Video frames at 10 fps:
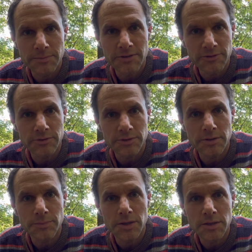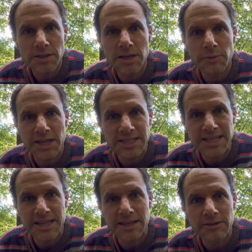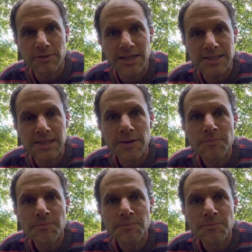be vulnerable, that we can take that risk.